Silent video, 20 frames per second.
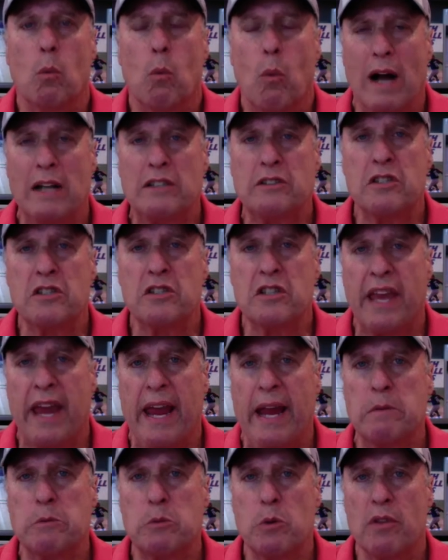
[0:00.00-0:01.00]
watches
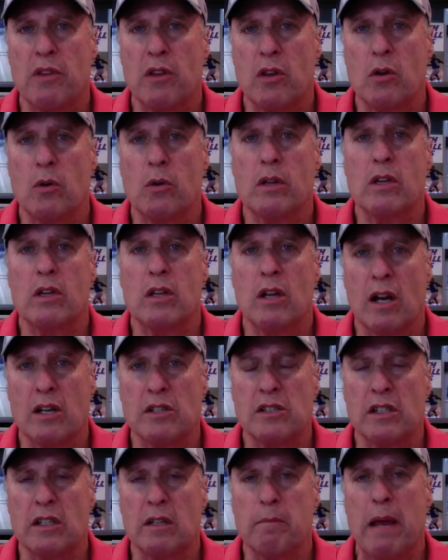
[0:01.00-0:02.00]
games with you and
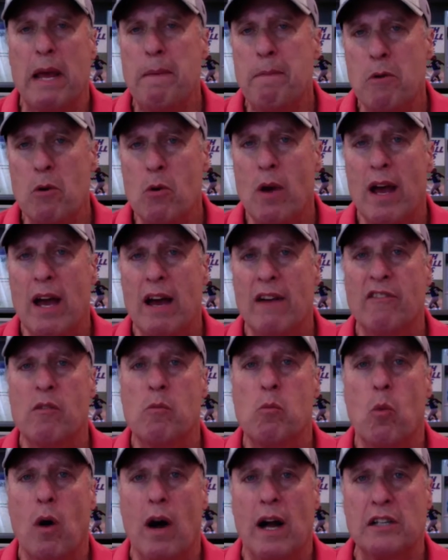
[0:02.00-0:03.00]
doesn't, maybe you have
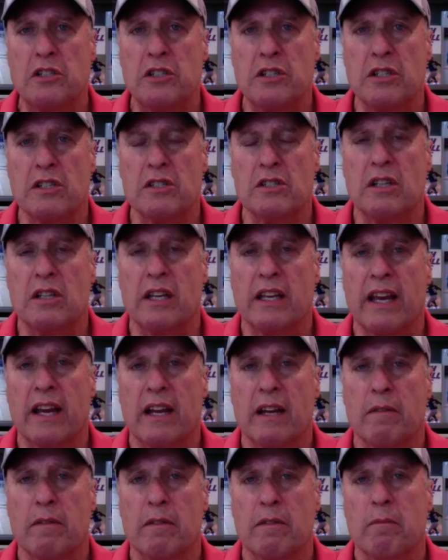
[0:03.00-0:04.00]
them watch this to
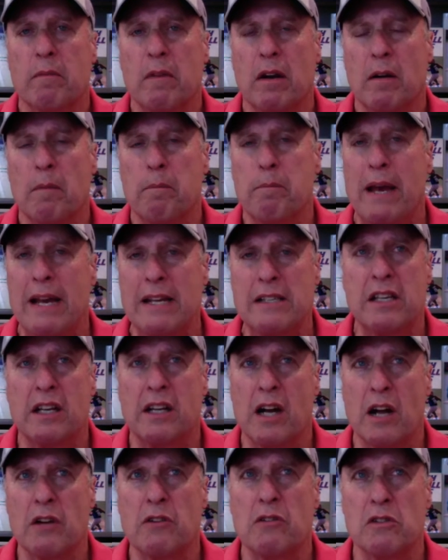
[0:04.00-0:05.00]
get a
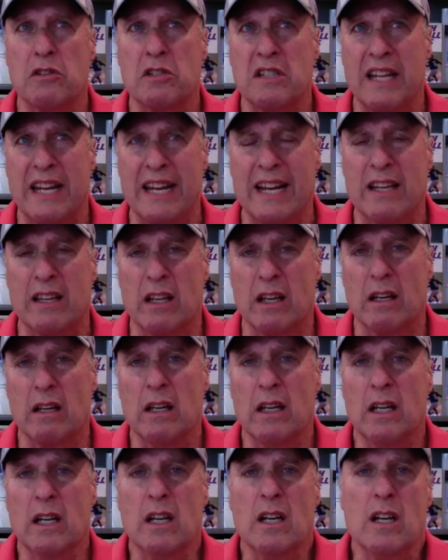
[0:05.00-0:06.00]
basic understanding.
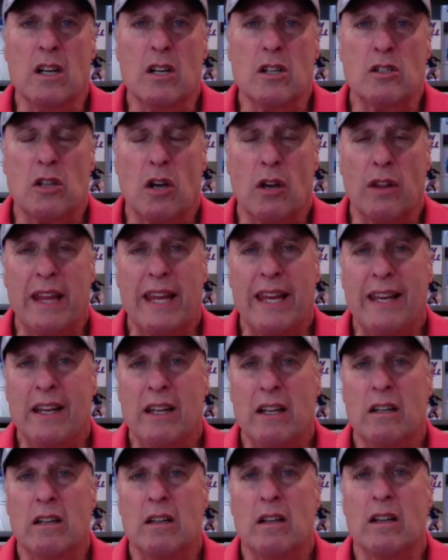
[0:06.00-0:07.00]
So
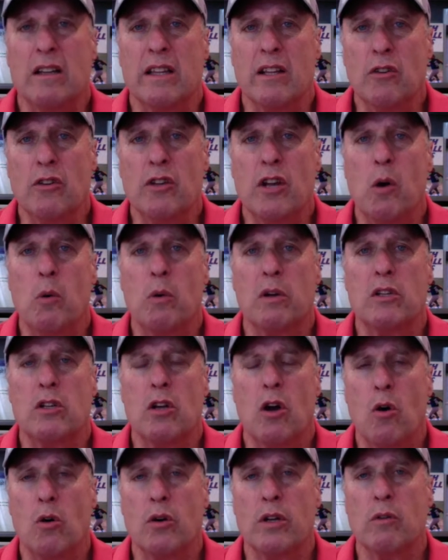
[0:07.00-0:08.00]
they'll know what
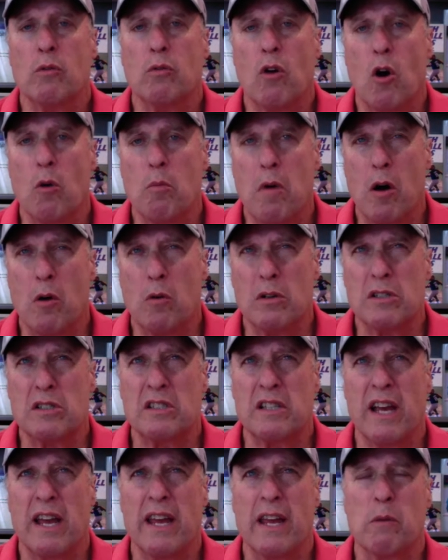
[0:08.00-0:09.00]
Tony Romo
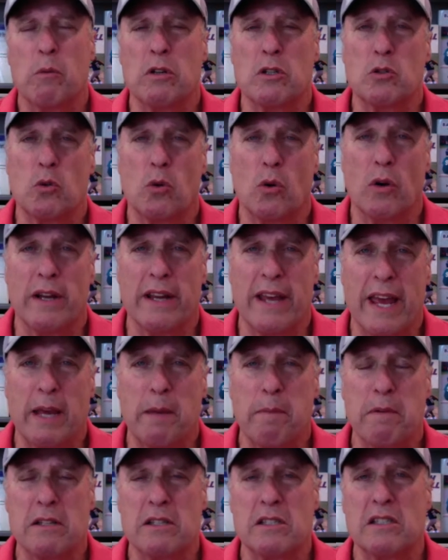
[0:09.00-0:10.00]
is saying, what Troy
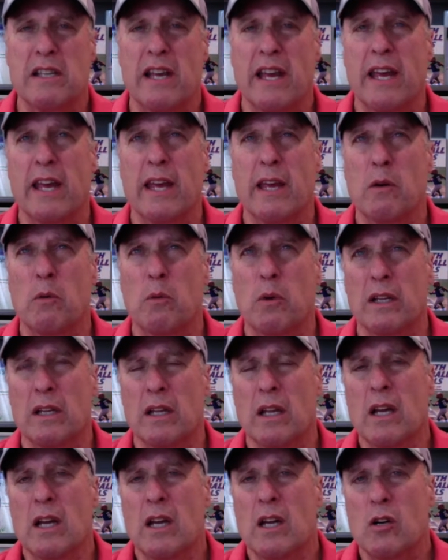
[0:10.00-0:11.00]
Aikman's saying, what
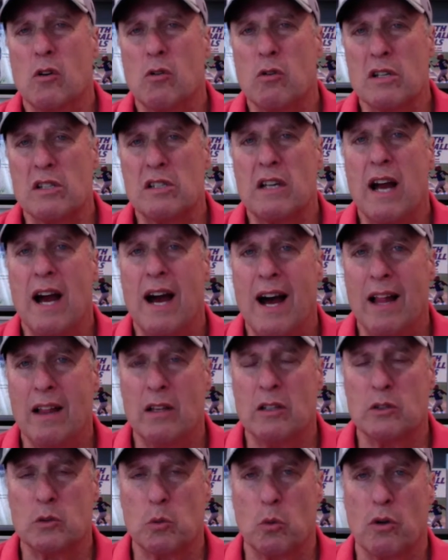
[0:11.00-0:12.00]
Cris
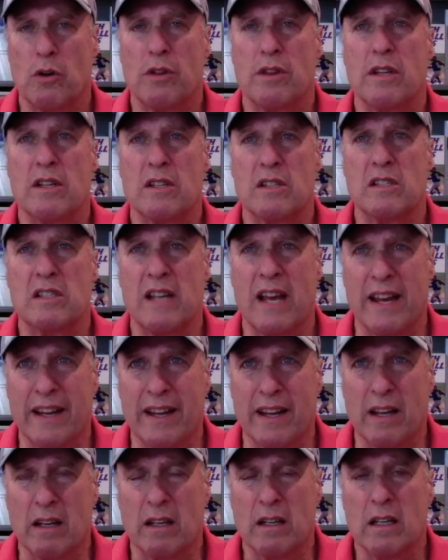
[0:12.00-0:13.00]
Collinsworth is
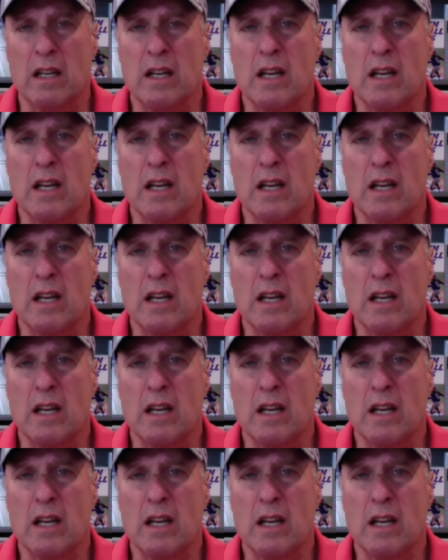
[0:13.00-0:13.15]
saying.